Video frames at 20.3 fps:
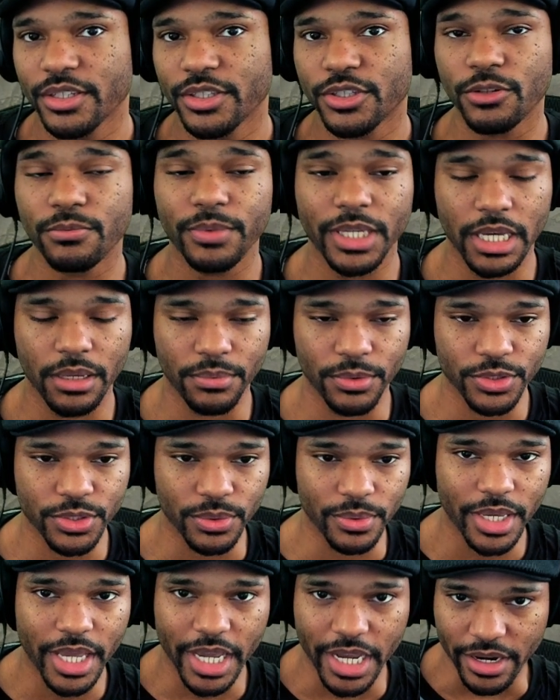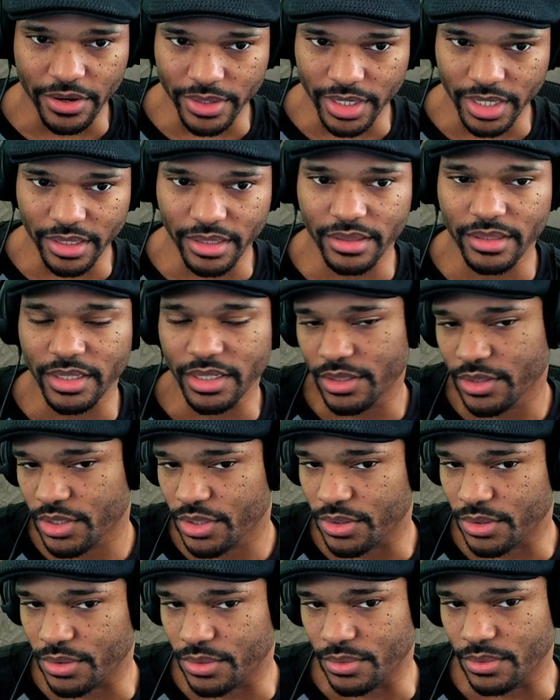to be able to carry the
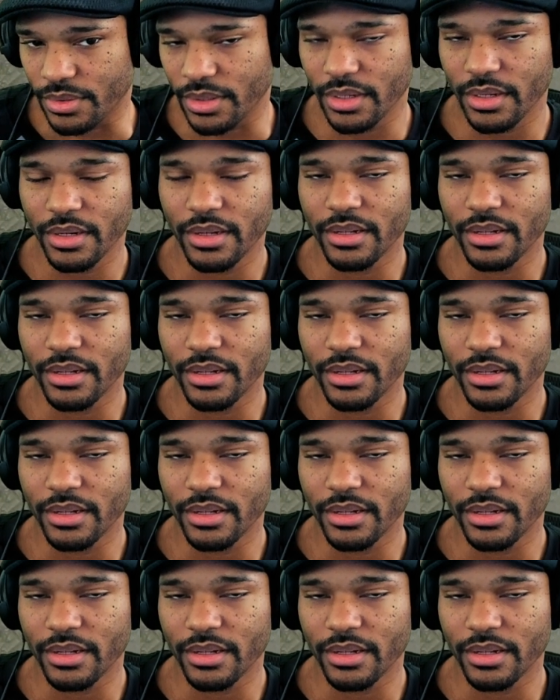two